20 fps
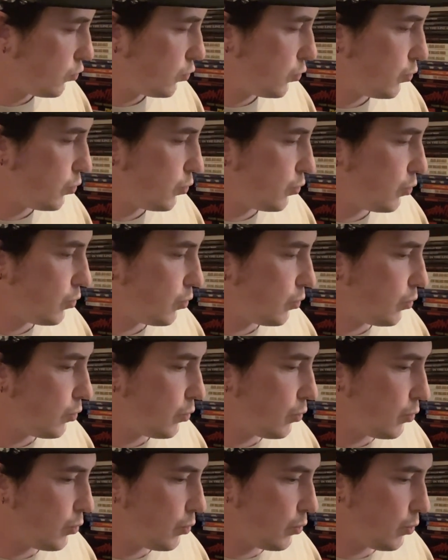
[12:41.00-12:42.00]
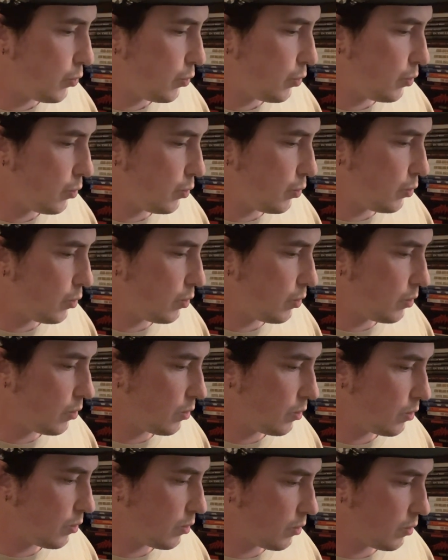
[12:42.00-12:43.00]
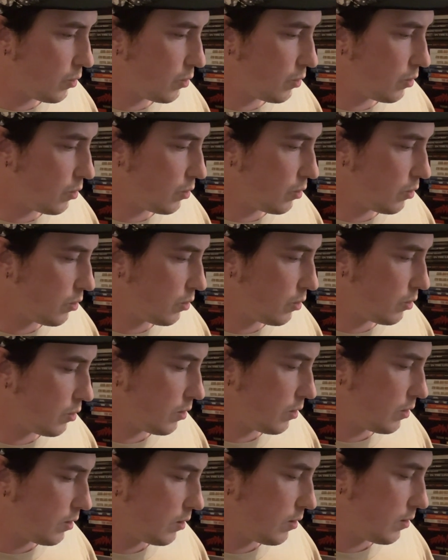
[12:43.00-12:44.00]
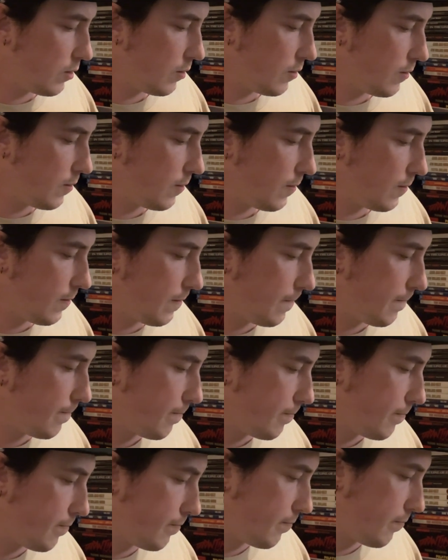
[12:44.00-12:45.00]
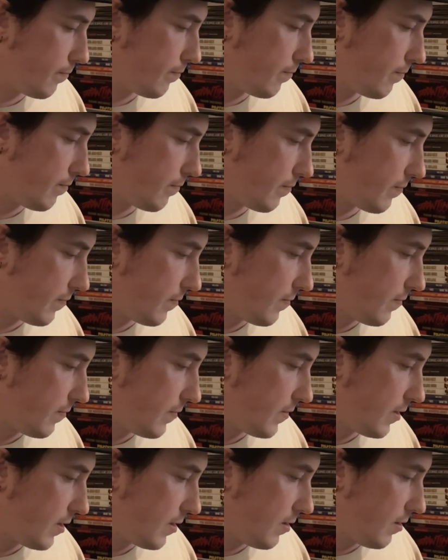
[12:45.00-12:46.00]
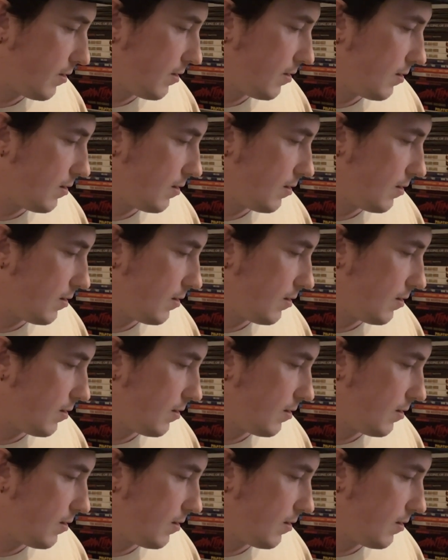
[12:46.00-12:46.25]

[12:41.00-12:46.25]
(no one is talking)